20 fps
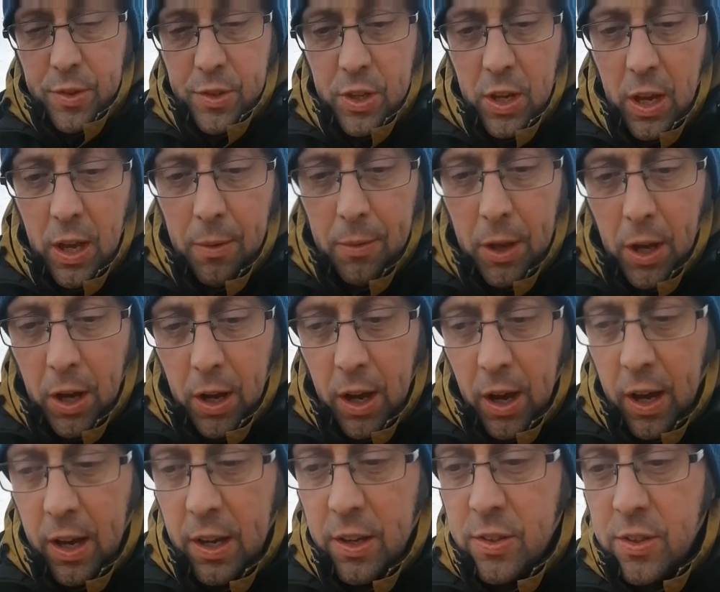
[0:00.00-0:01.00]
So here we are
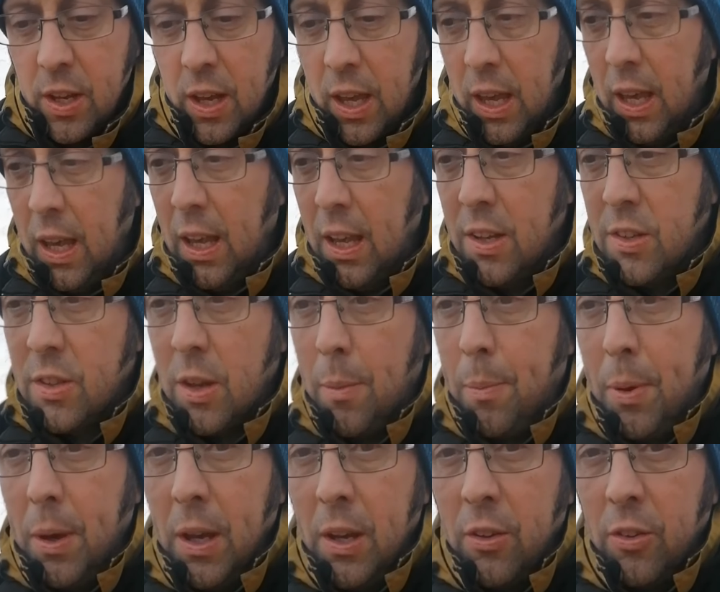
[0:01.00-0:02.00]
guys, here is a
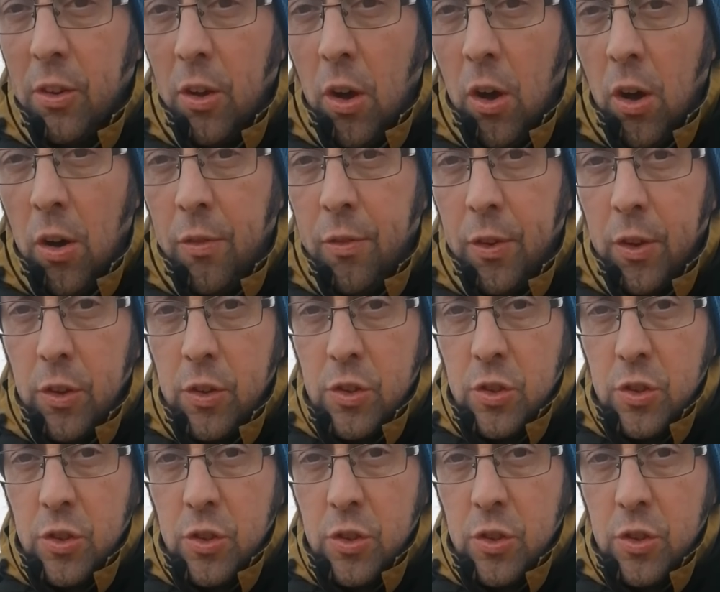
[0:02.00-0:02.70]
piece of